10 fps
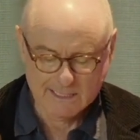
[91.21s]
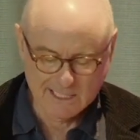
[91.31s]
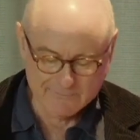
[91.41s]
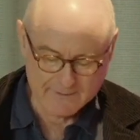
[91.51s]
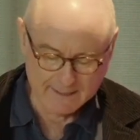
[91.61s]

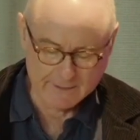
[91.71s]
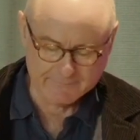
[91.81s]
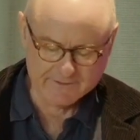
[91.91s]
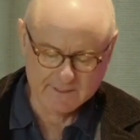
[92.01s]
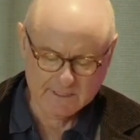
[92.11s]
and for the
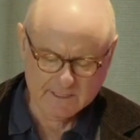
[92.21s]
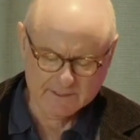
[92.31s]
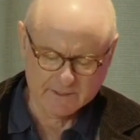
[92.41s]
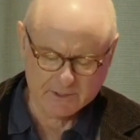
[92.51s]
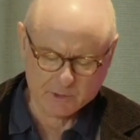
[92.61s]
left
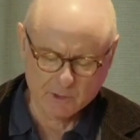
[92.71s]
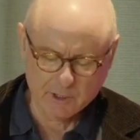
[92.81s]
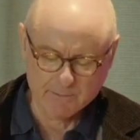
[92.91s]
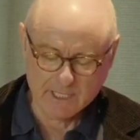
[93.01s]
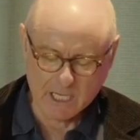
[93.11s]
to
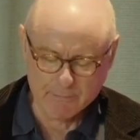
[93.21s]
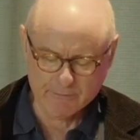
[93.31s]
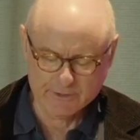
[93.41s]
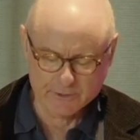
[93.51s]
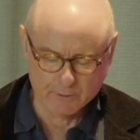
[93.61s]
describe
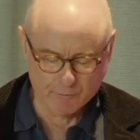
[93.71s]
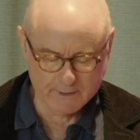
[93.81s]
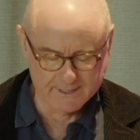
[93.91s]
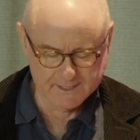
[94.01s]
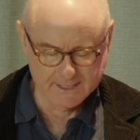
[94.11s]
Aboriginal
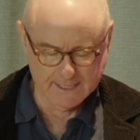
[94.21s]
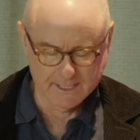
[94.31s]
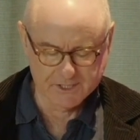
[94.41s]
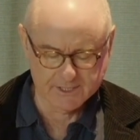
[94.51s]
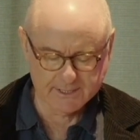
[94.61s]

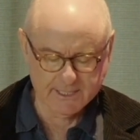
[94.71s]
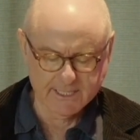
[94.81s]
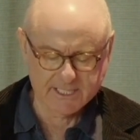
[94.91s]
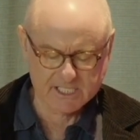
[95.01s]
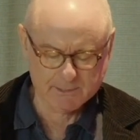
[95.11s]
reconciliation
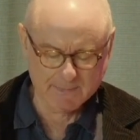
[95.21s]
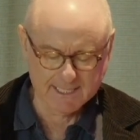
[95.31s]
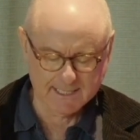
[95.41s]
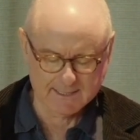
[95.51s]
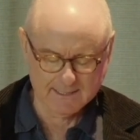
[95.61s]
as
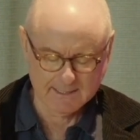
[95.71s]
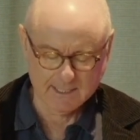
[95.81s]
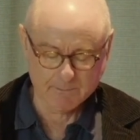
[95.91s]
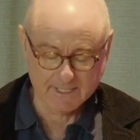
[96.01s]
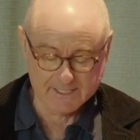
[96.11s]
smart
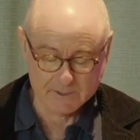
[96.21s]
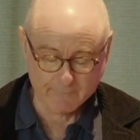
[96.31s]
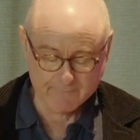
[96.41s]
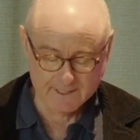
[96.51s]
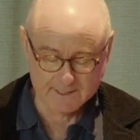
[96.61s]
and based on
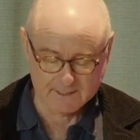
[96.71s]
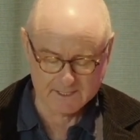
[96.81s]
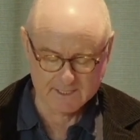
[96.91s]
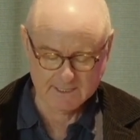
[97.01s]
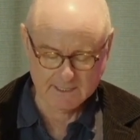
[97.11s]
fairness,